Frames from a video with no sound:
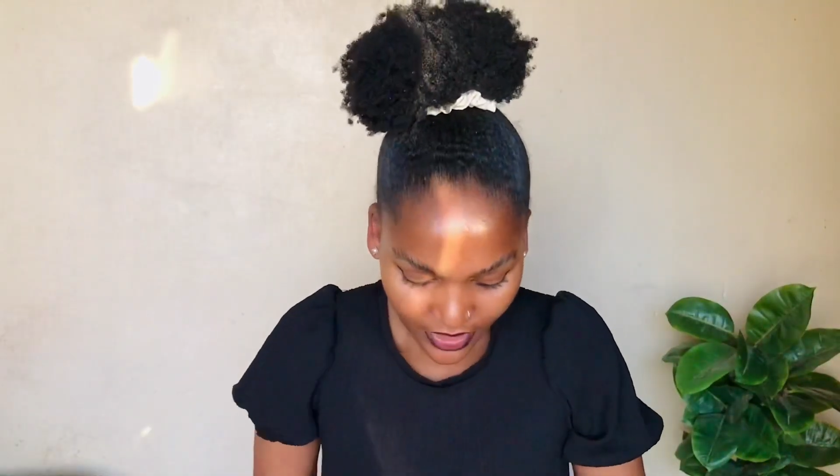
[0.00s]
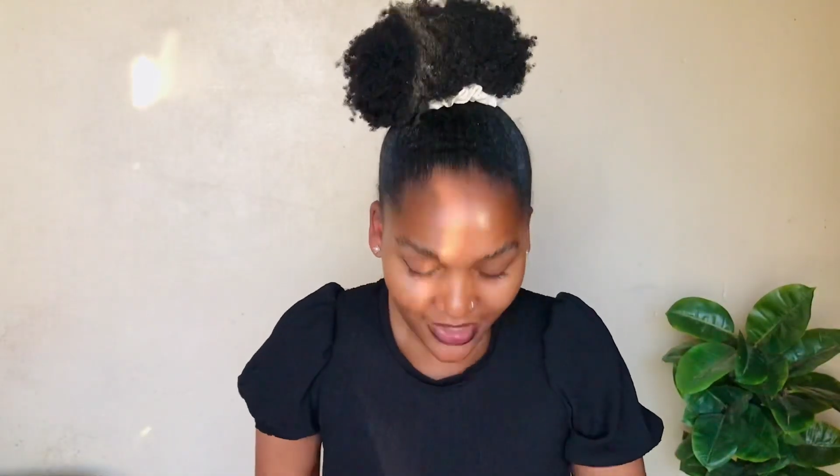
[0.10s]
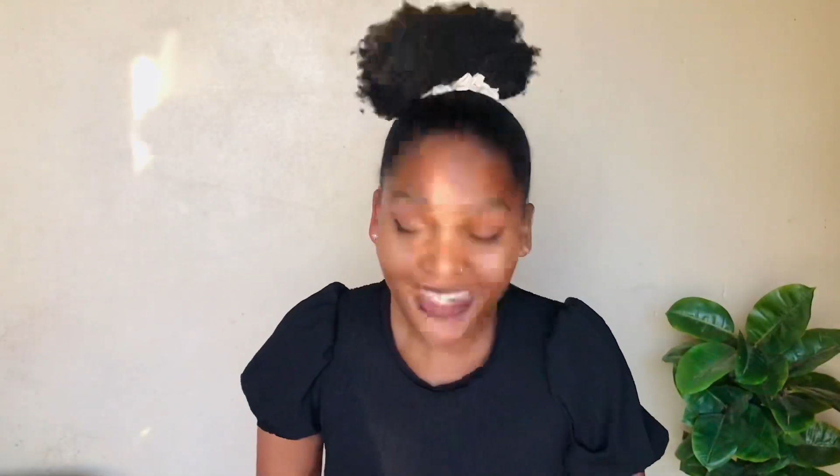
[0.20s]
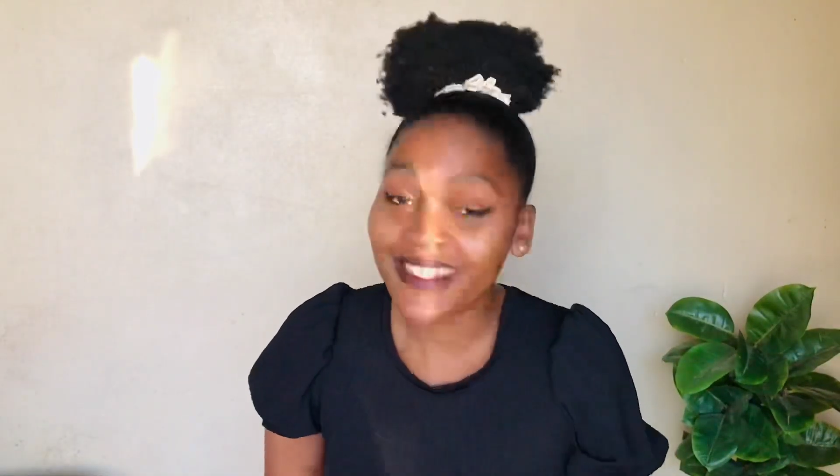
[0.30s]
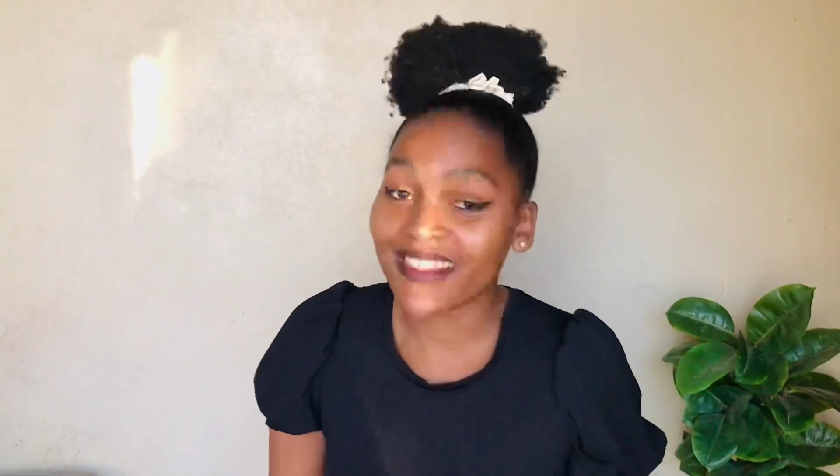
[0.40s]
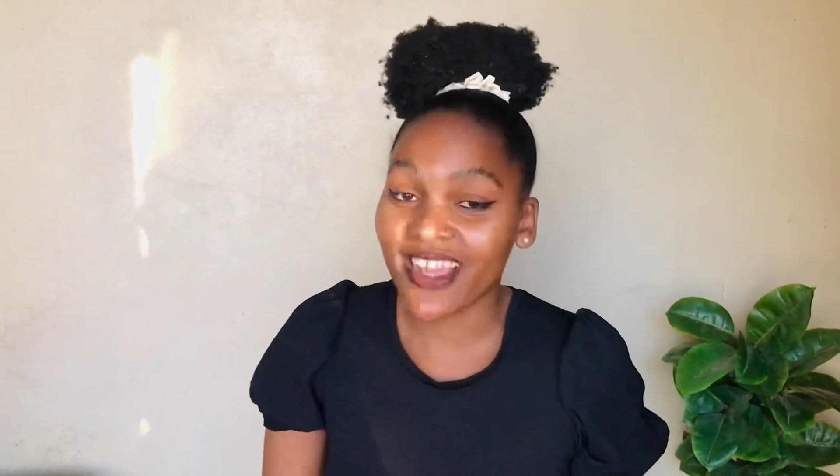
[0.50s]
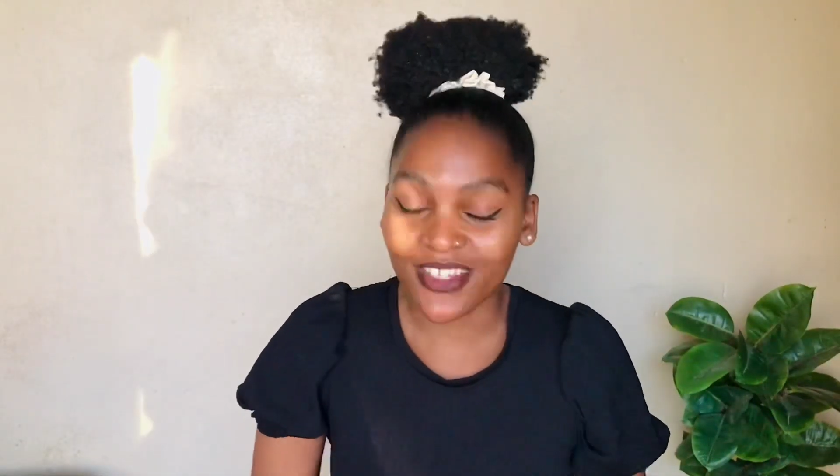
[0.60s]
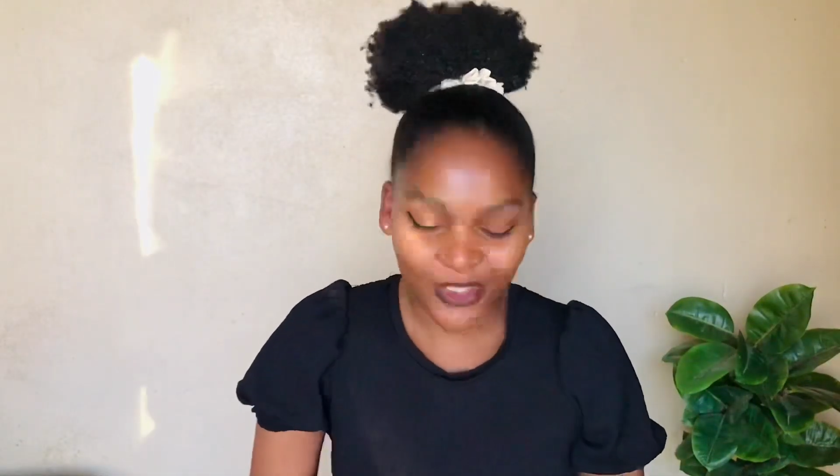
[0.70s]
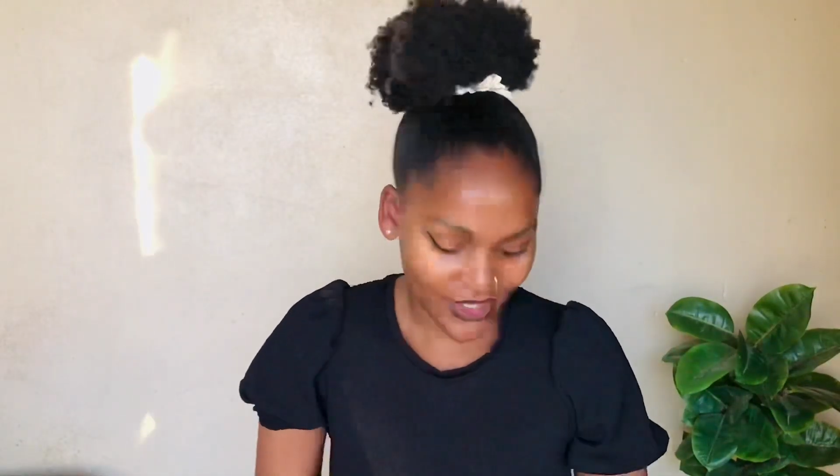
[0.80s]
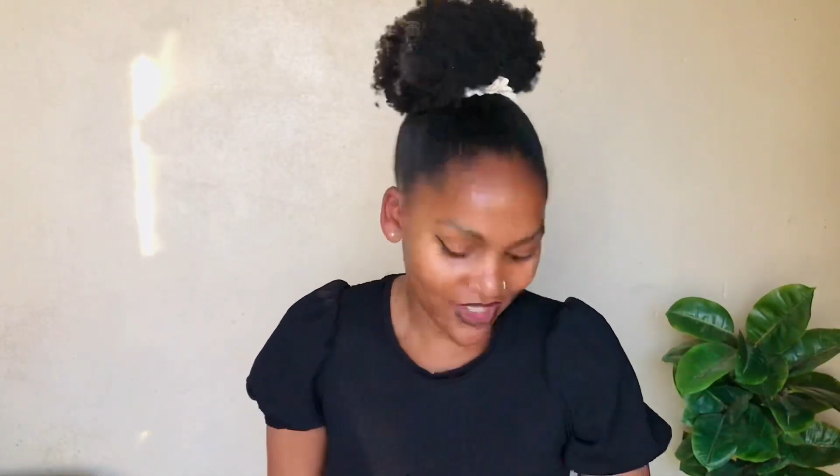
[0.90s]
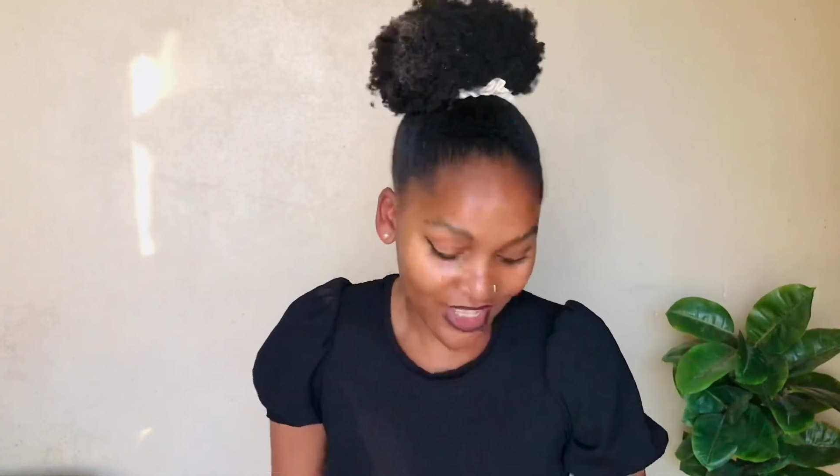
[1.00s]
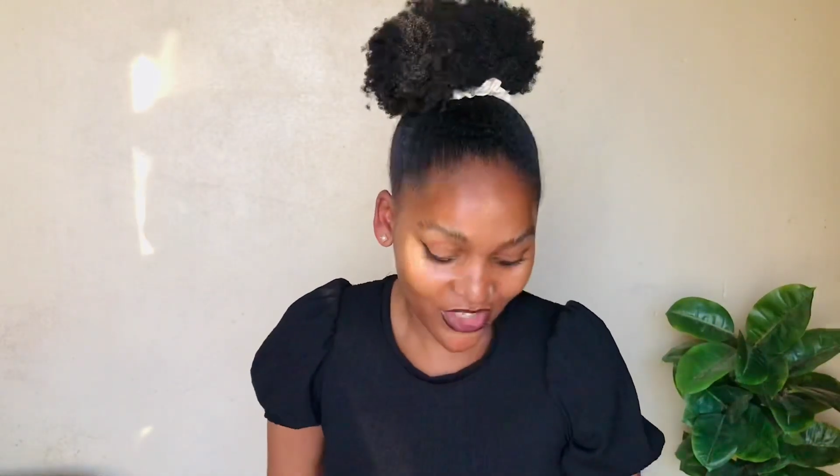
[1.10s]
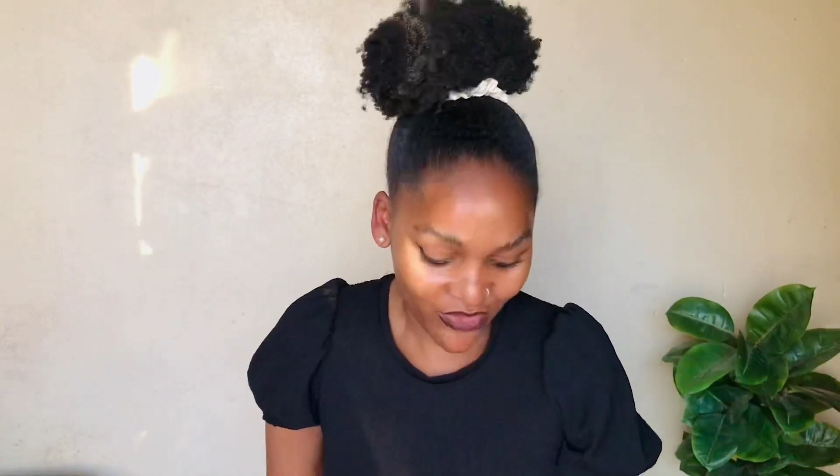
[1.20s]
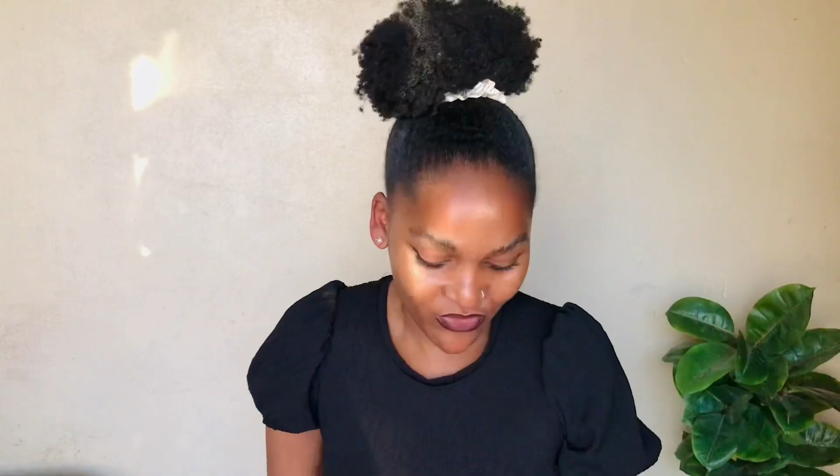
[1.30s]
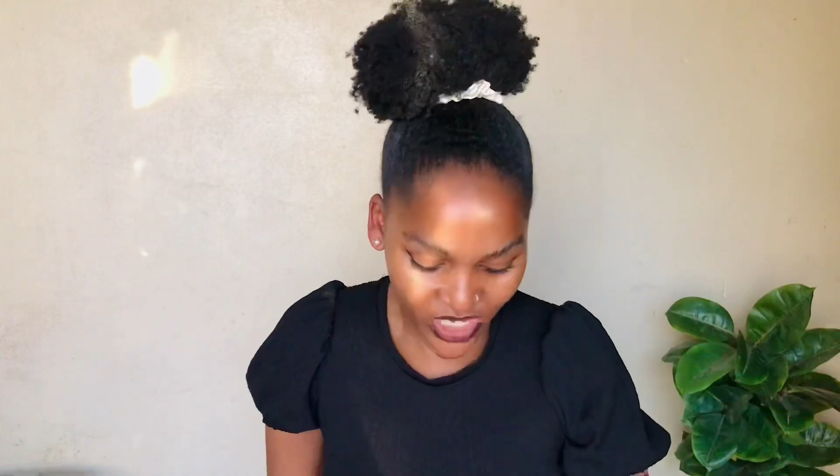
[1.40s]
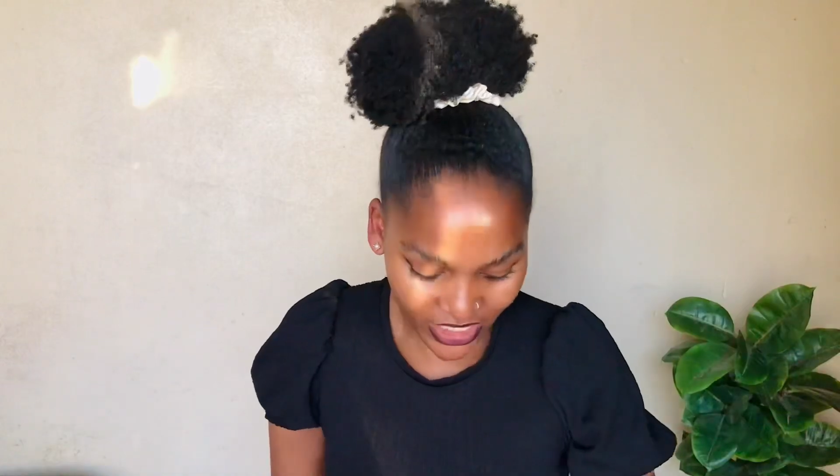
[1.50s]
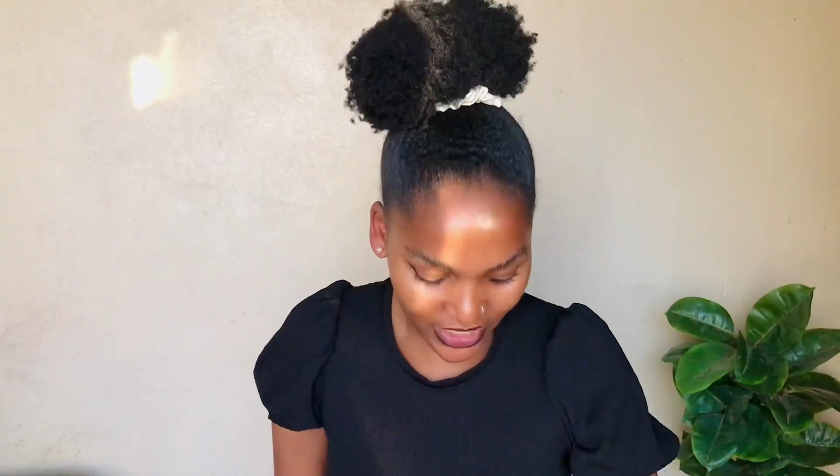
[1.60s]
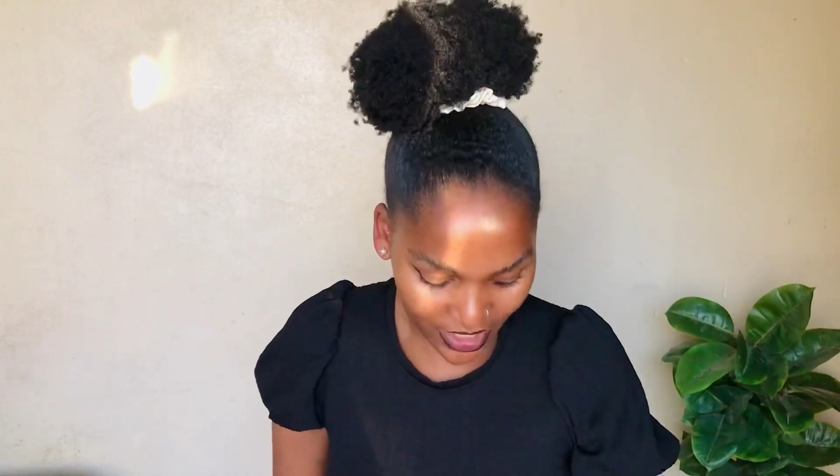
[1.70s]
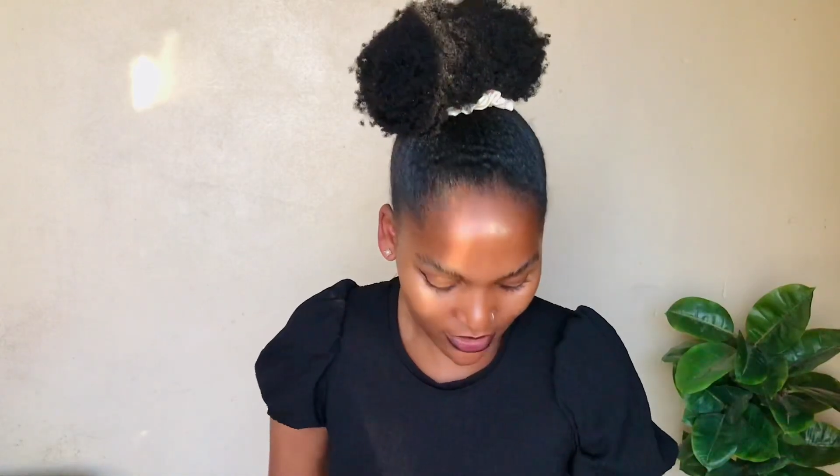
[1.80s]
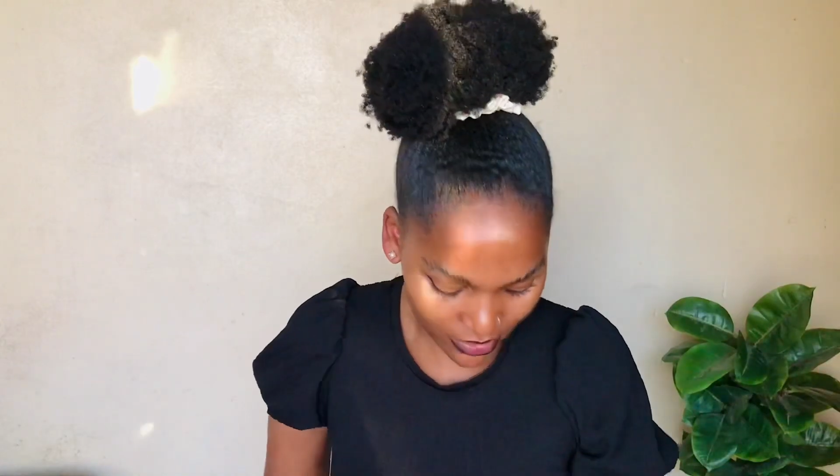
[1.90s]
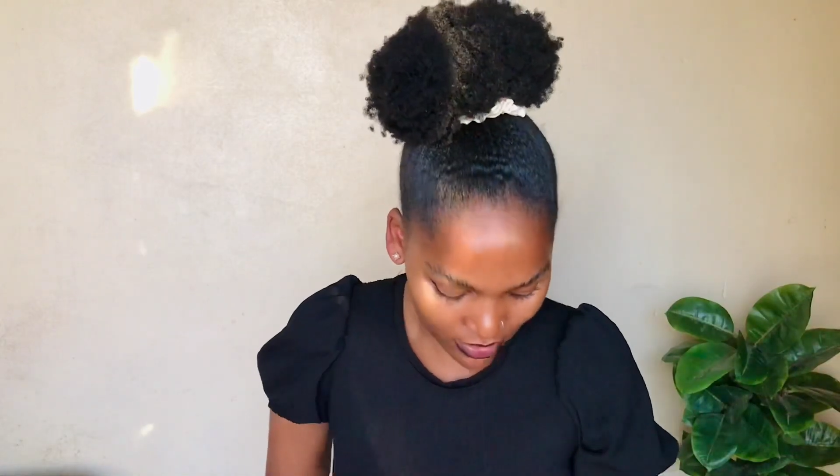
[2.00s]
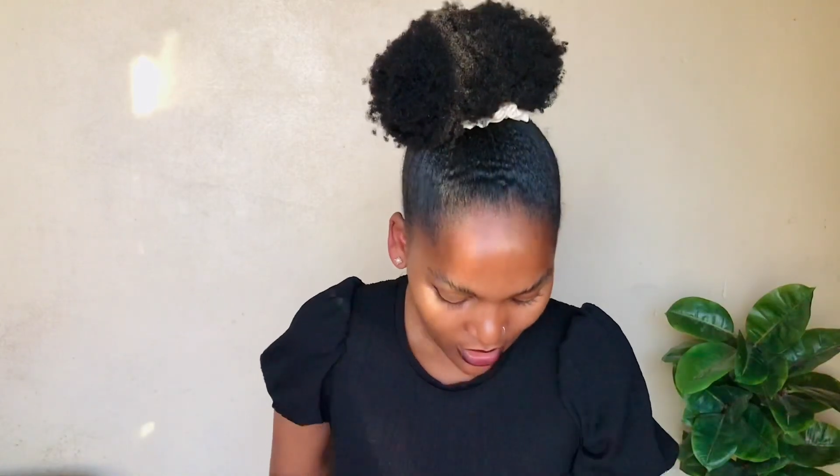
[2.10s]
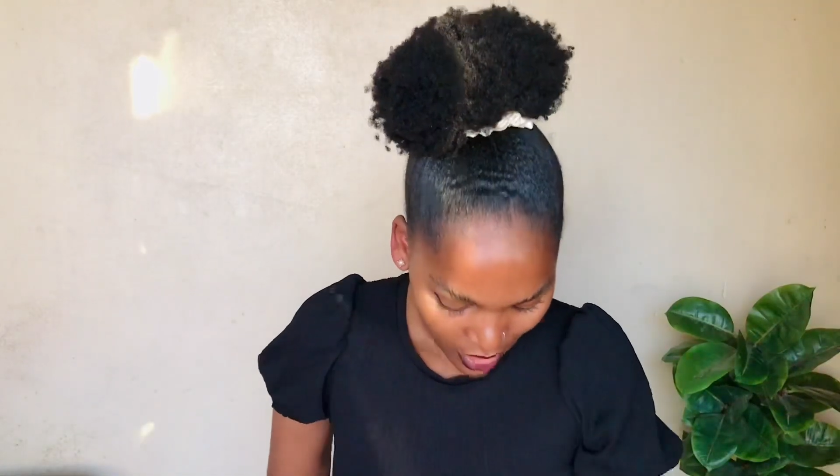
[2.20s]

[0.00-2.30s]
that's nice. That's really nice.